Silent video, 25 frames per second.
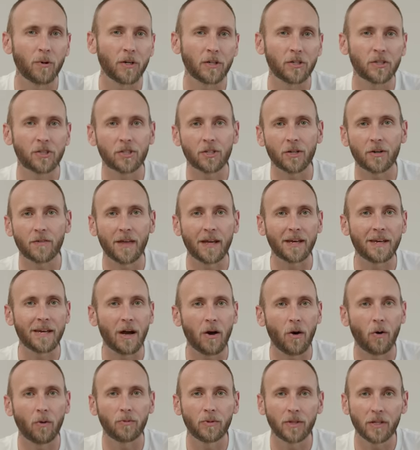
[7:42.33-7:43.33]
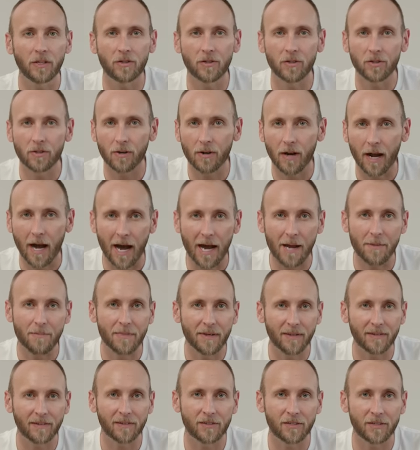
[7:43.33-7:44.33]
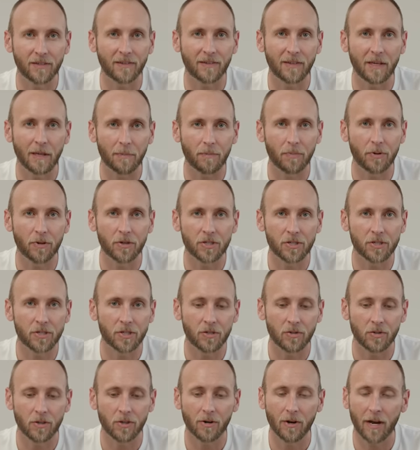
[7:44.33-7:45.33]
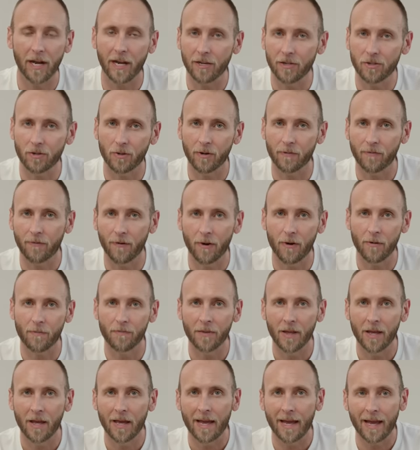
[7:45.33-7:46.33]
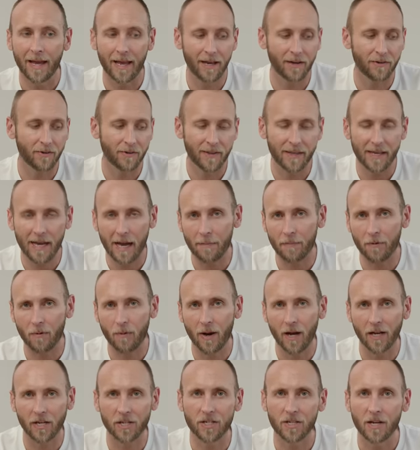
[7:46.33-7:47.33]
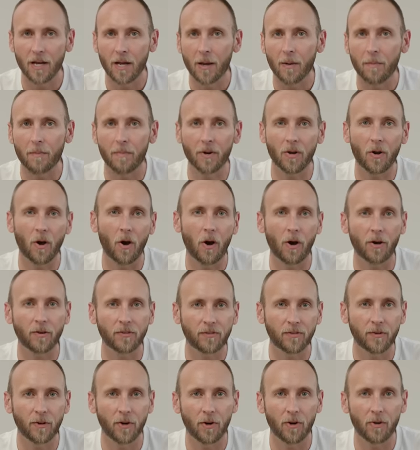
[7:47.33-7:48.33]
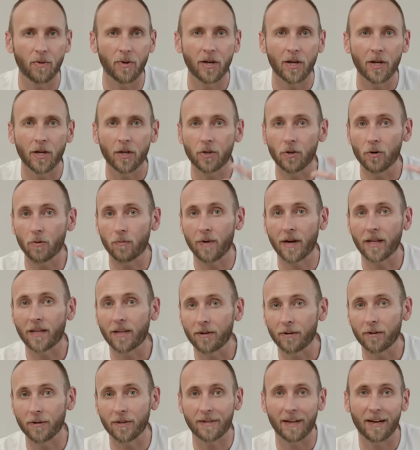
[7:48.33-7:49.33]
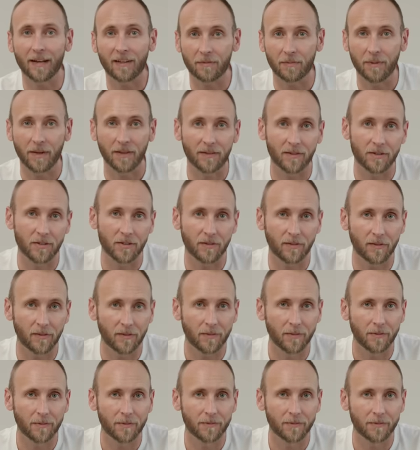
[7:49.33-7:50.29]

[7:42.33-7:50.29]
ensure that not only do your iMessages get pushed to your Android phone and the Apple Watch, but also your regular text messages.